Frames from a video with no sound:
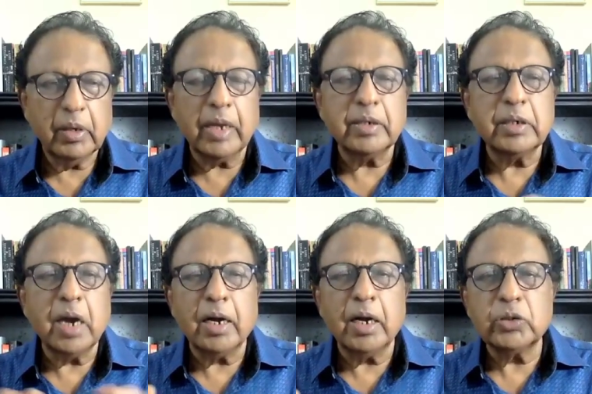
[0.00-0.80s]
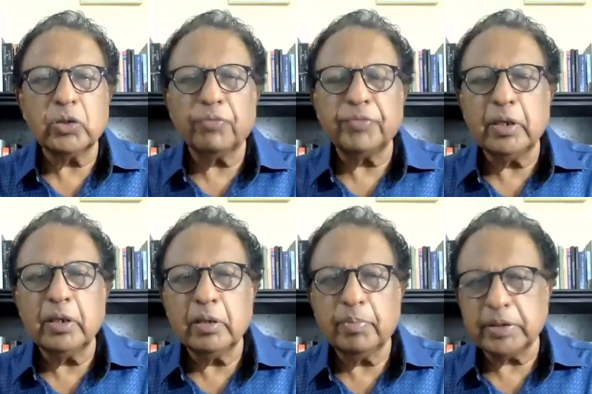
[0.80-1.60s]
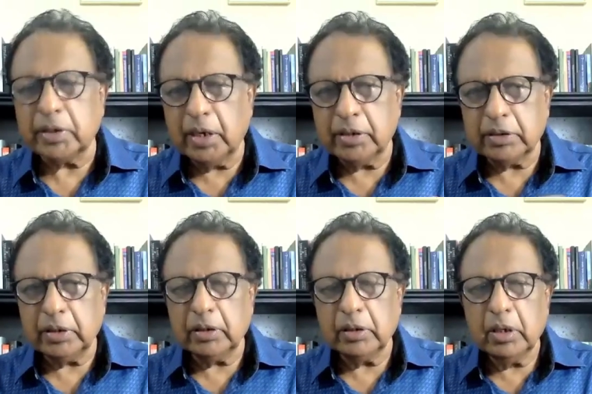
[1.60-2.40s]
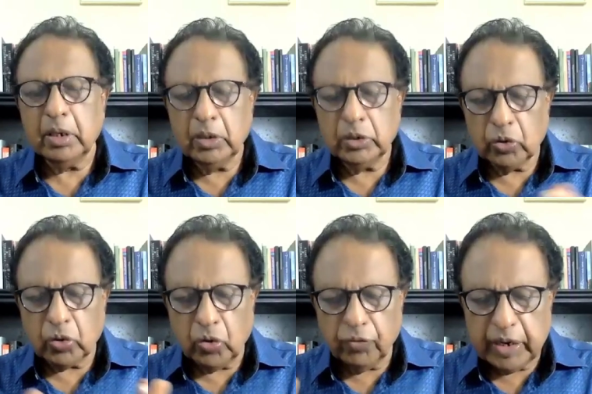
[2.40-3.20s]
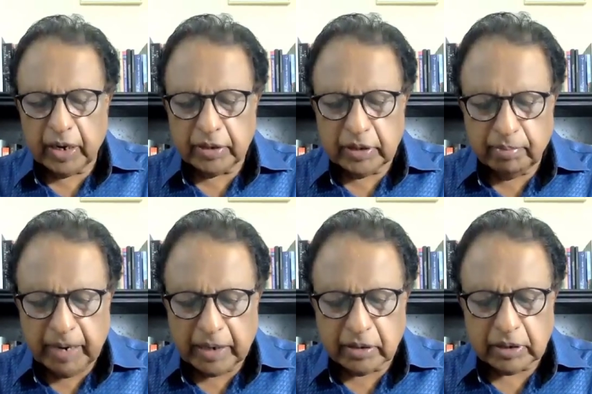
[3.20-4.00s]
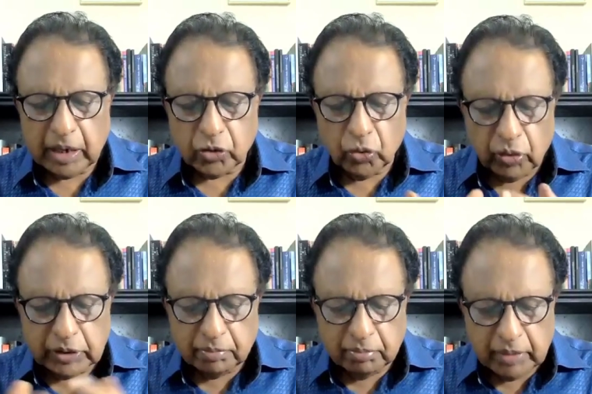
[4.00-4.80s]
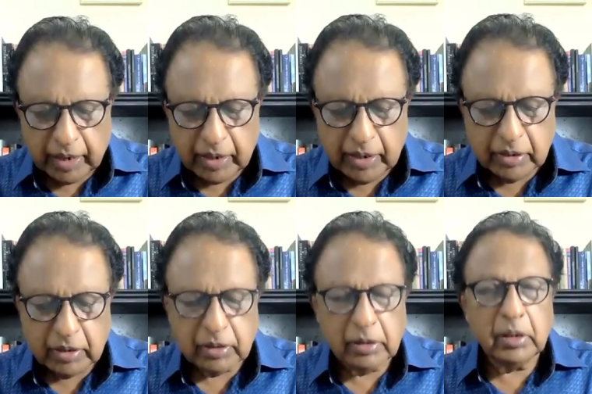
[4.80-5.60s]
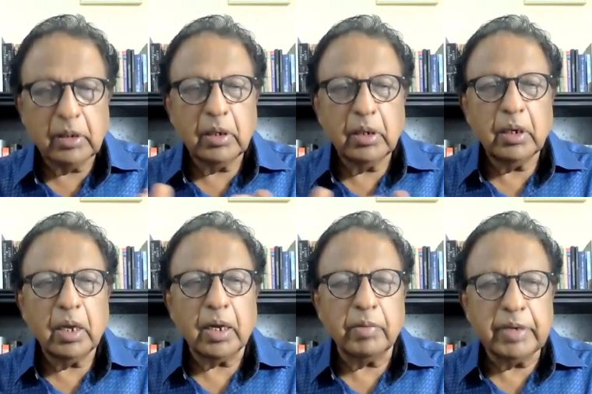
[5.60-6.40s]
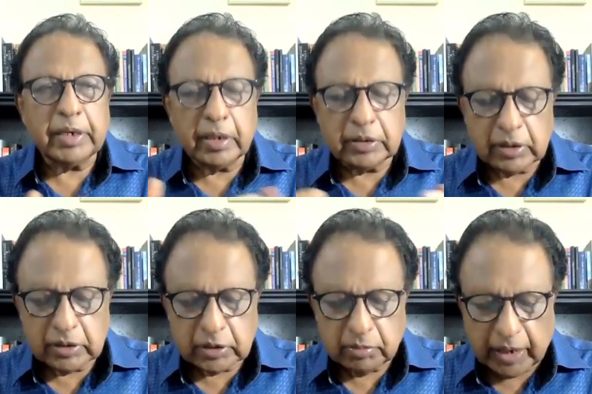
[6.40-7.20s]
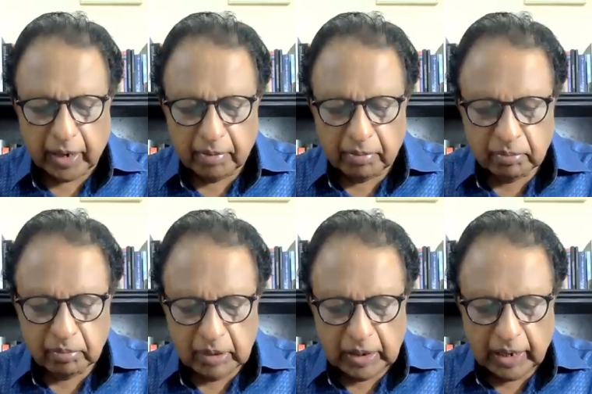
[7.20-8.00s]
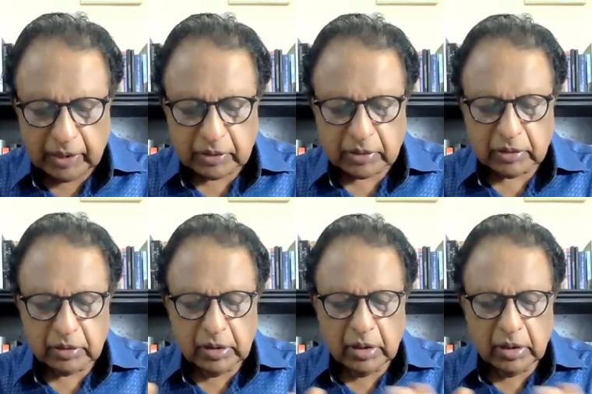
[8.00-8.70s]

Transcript: and regardless of the presidency. So COVID nineteen meant that tourism ended, remittances became less.